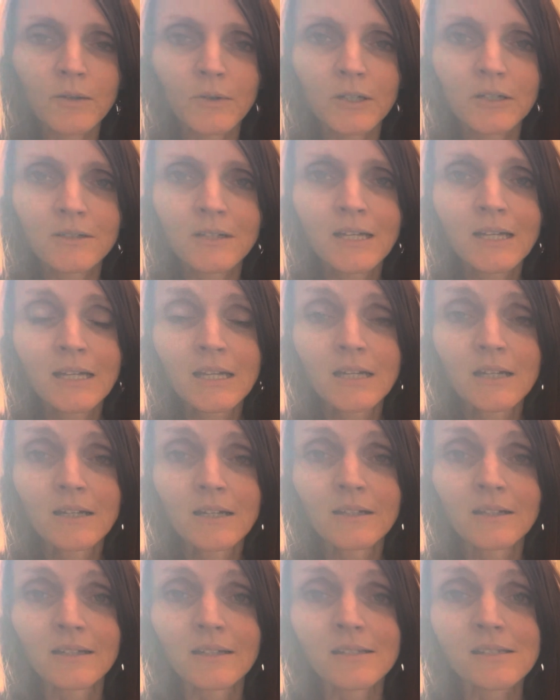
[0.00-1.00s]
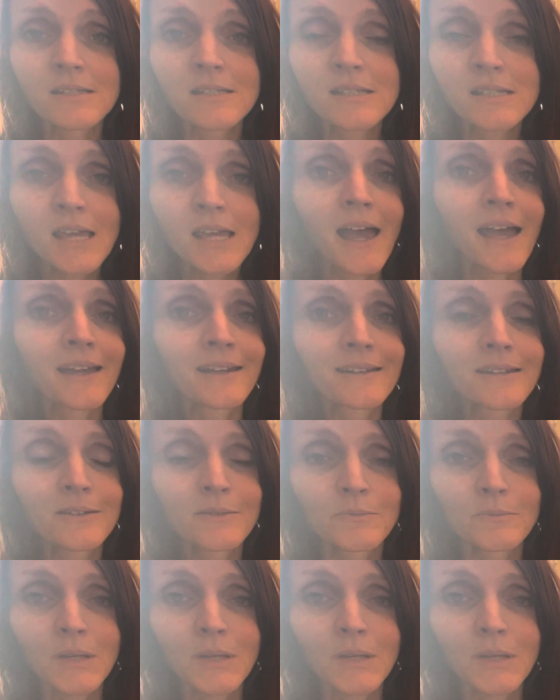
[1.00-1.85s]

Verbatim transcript: But instead,